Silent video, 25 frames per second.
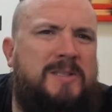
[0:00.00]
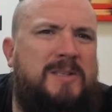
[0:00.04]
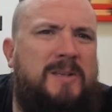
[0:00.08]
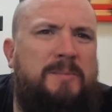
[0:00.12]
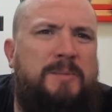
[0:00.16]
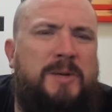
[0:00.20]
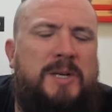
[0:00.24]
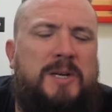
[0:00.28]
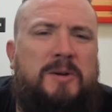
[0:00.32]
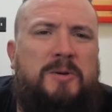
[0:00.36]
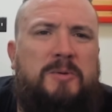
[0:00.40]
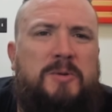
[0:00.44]
Let
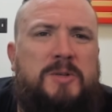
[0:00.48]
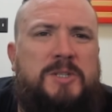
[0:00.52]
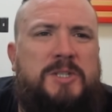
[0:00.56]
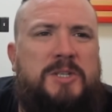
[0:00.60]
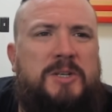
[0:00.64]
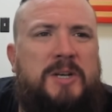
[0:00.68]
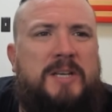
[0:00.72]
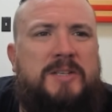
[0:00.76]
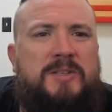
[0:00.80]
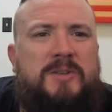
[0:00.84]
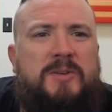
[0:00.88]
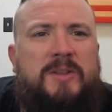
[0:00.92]
me know what
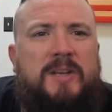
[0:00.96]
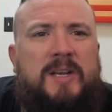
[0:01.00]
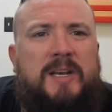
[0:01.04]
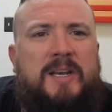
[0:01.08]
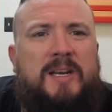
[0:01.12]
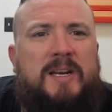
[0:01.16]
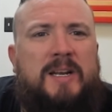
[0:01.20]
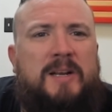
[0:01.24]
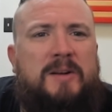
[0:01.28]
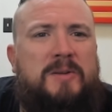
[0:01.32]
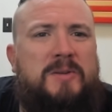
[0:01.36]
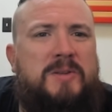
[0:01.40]
you guys are
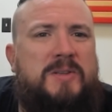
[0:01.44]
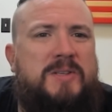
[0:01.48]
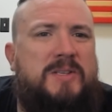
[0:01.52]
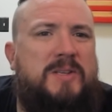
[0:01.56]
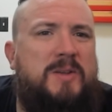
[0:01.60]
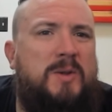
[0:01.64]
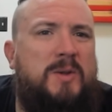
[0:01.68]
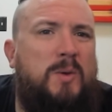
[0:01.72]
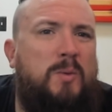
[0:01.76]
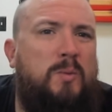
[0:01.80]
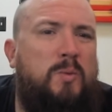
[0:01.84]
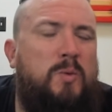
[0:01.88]
thinking. I know this
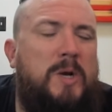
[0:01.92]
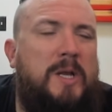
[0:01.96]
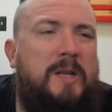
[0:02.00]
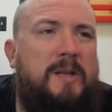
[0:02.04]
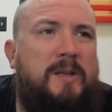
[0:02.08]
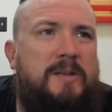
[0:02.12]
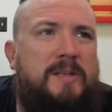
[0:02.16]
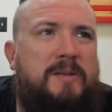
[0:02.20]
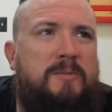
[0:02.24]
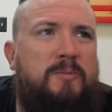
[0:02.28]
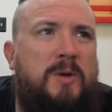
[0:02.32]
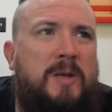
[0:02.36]
is a
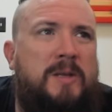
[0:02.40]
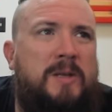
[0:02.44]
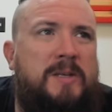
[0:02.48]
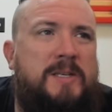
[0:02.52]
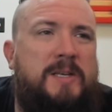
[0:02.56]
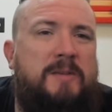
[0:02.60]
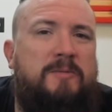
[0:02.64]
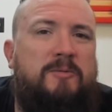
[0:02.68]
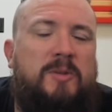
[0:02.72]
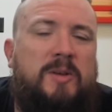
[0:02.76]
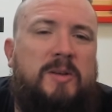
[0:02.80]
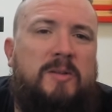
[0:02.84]

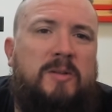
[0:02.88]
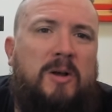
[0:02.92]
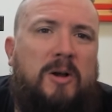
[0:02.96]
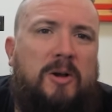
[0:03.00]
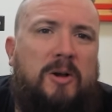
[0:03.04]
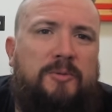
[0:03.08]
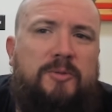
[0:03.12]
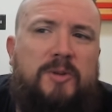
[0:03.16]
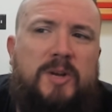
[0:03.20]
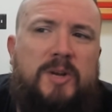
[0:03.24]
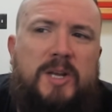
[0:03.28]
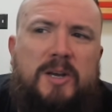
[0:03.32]
relatively
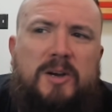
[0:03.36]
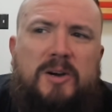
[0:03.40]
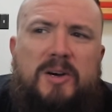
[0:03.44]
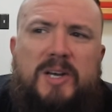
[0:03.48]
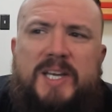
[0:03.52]
long video.